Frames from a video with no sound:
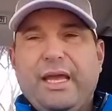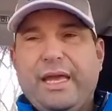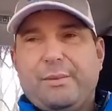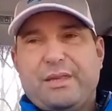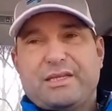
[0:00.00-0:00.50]

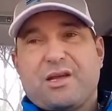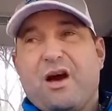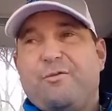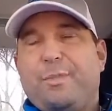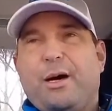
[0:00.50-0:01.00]
And with this
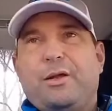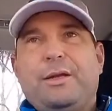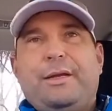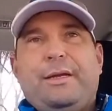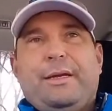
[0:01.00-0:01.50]
golf ball,
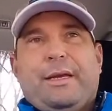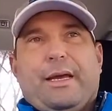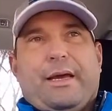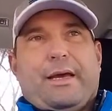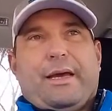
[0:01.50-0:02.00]

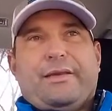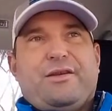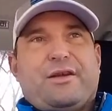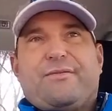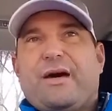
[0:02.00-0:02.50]
I
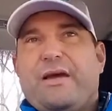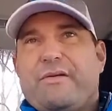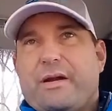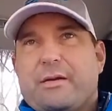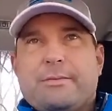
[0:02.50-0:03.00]
took a
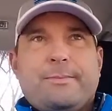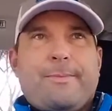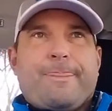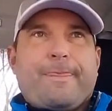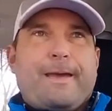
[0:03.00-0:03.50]
5-iron
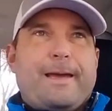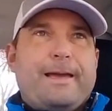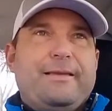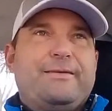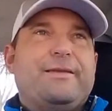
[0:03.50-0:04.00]

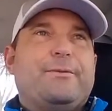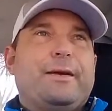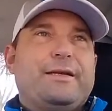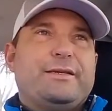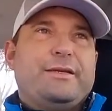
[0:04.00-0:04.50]
into the
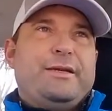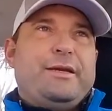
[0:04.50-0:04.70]
wind,